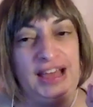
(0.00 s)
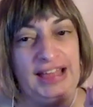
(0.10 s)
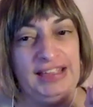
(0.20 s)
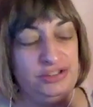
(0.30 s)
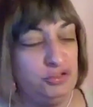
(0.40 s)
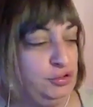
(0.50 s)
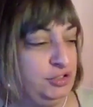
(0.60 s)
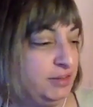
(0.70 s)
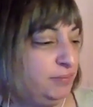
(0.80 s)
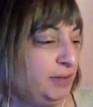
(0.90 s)
I
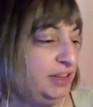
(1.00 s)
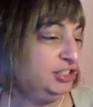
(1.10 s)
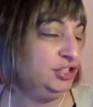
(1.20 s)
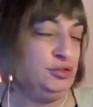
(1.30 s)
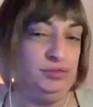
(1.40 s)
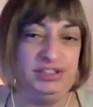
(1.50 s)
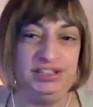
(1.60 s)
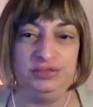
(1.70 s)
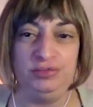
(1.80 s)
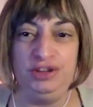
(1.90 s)
introduced some of my students
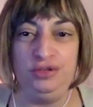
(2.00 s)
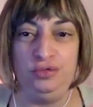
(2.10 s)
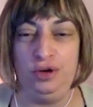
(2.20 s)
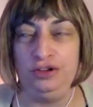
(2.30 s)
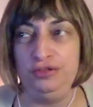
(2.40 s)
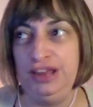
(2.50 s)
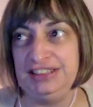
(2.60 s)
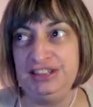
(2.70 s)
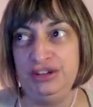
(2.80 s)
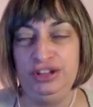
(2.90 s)
this week who aren't
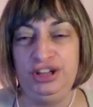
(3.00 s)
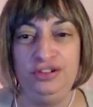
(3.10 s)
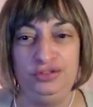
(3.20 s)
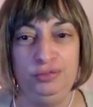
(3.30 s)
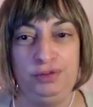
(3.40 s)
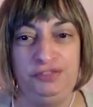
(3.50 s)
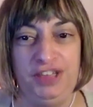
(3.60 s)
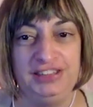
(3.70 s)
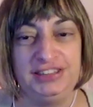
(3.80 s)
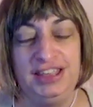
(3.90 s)
necessarily college football
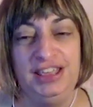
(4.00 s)
fans